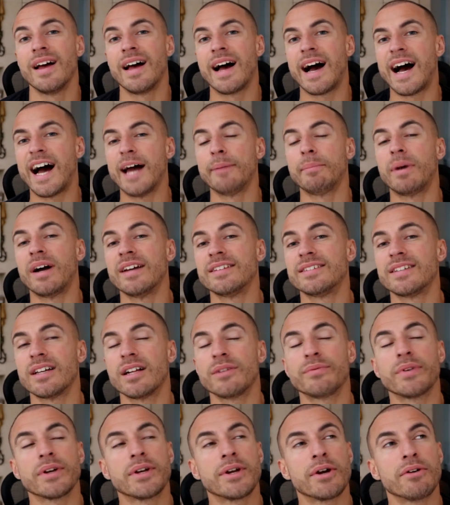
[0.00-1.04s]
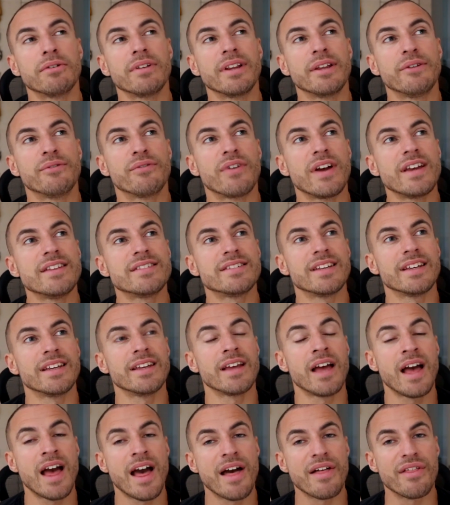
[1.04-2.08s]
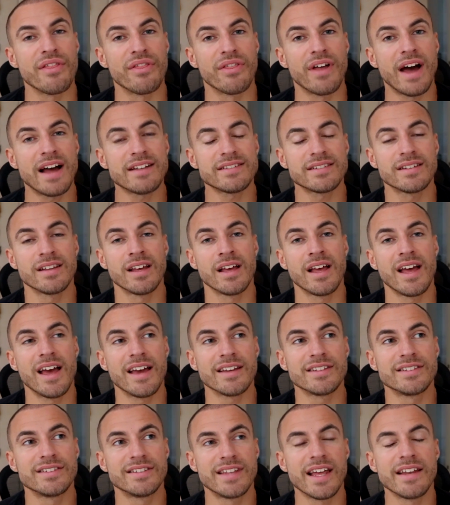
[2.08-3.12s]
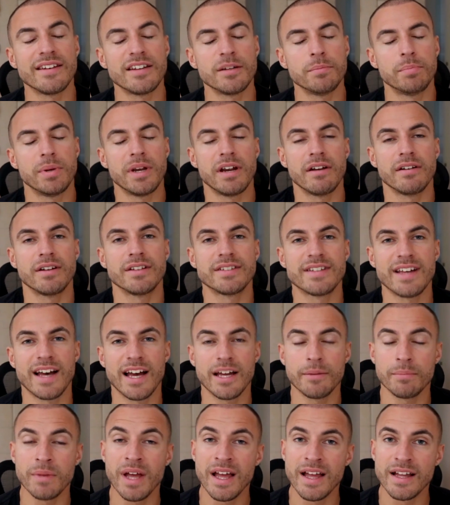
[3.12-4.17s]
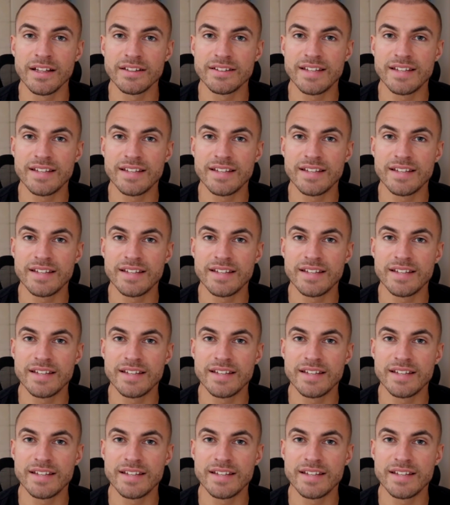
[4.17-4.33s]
I myself am currently facing that extended period of time.